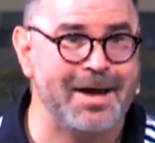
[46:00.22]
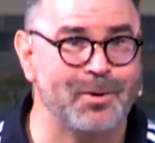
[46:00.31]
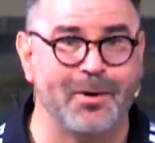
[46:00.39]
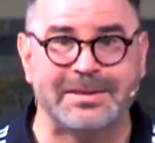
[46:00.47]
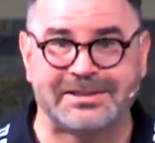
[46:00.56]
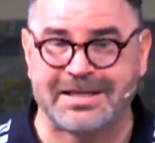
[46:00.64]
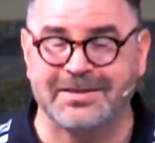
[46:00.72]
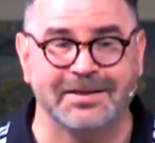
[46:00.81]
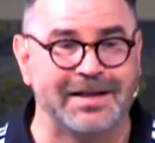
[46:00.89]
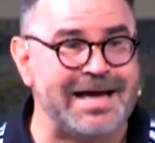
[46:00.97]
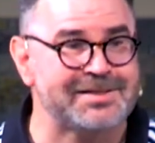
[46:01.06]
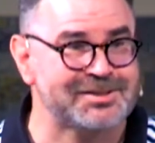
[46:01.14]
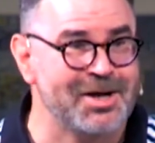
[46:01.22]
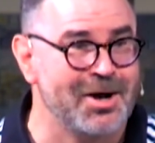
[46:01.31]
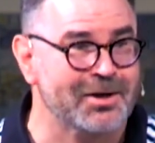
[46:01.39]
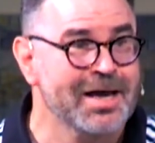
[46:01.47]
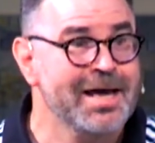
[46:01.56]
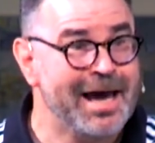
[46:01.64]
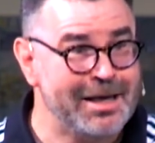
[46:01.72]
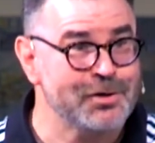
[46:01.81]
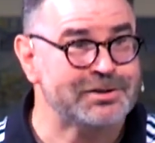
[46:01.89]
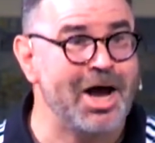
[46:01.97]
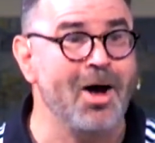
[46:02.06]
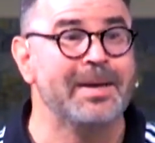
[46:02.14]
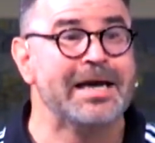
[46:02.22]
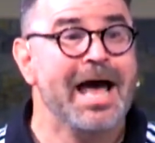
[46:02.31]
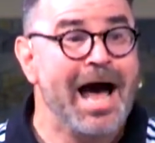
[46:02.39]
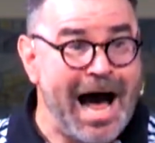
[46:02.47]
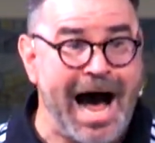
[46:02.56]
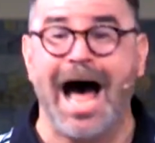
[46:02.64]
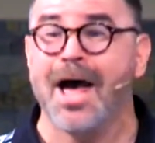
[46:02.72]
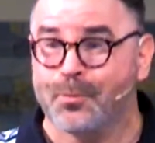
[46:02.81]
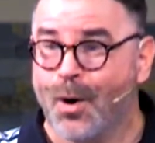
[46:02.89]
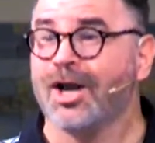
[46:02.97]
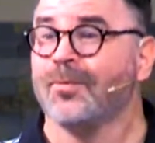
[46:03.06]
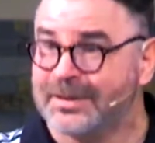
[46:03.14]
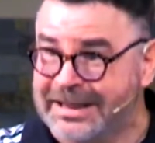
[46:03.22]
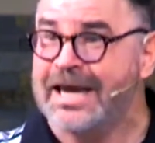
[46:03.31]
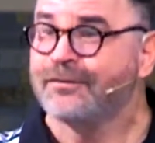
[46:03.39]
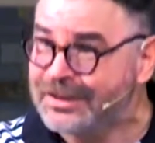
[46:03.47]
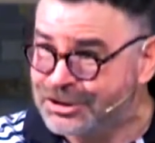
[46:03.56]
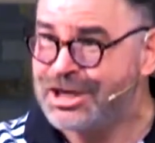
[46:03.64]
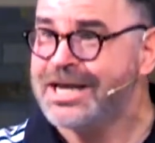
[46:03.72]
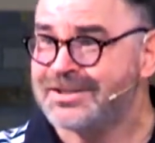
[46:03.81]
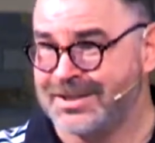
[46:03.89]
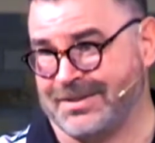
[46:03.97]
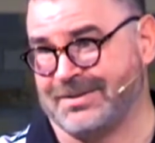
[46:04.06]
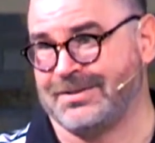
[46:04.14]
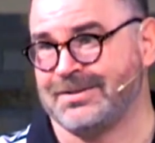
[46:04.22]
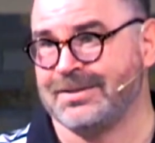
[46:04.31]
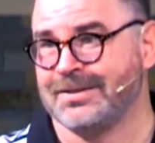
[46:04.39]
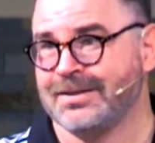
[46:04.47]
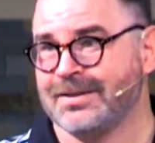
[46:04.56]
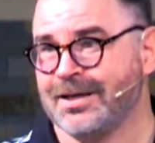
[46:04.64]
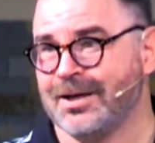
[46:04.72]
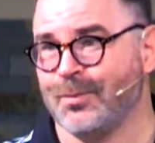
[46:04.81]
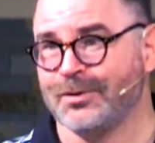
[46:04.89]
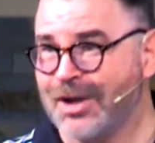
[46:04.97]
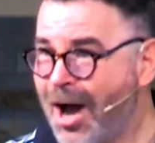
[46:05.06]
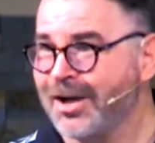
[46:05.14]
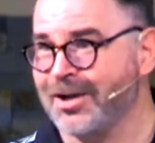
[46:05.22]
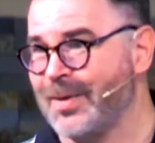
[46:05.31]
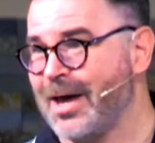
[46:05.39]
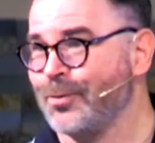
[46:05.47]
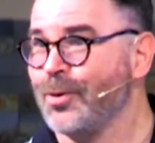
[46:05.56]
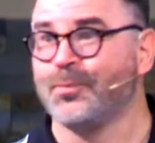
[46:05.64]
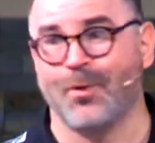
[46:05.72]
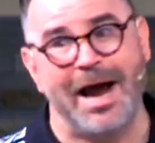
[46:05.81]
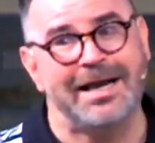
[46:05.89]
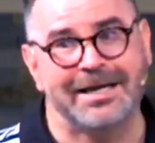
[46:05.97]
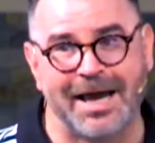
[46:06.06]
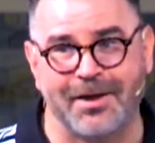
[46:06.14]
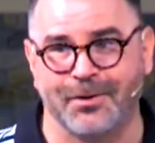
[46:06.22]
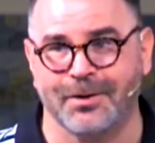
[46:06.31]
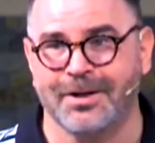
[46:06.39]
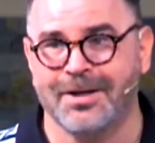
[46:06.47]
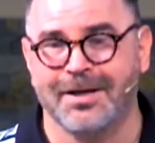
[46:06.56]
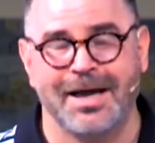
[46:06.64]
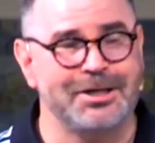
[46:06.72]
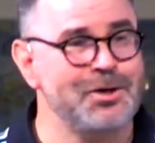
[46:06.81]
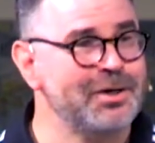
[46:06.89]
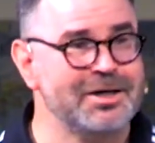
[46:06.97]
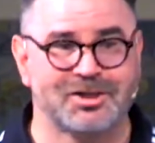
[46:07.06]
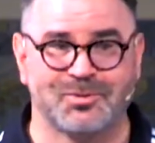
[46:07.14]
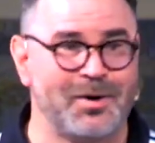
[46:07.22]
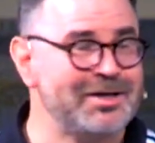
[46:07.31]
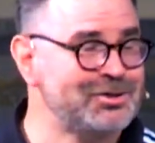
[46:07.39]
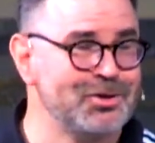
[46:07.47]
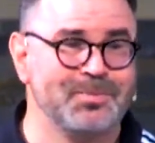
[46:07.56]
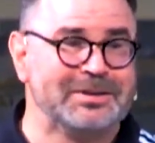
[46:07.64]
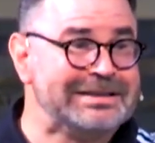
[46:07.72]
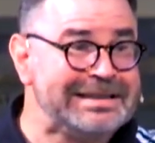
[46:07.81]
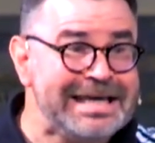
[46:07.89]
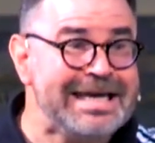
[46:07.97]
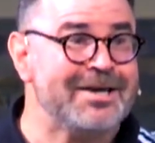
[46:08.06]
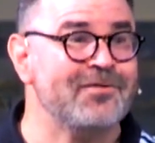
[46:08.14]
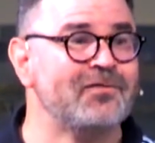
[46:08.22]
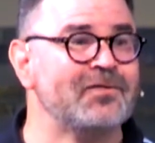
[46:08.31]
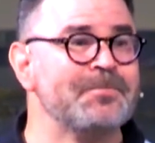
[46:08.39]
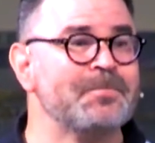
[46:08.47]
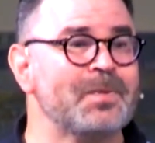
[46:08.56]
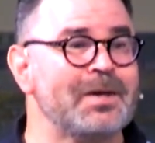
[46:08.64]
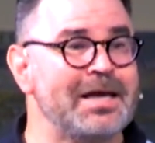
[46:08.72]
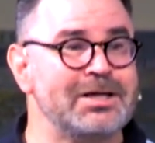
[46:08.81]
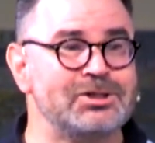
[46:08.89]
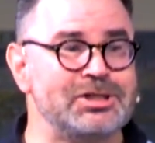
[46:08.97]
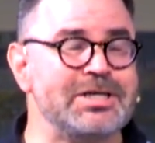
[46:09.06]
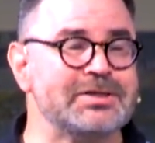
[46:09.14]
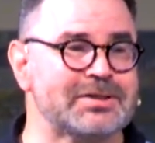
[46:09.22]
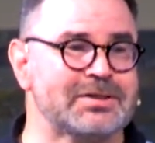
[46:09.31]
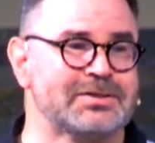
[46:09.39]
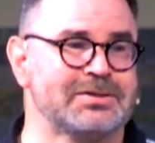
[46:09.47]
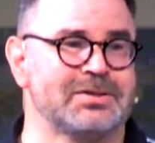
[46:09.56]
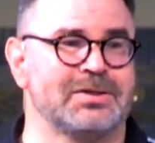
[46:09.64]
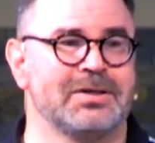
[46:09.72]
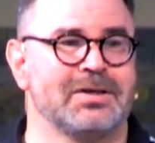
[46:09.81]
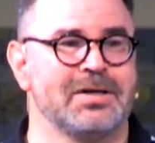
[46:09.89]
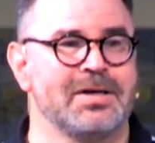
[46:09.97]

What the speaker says: hand while we sing the last song. And you tell me, I want to believe in Jesus. We'll talk about it. We'll pray together. And you can express your belief in Jesus.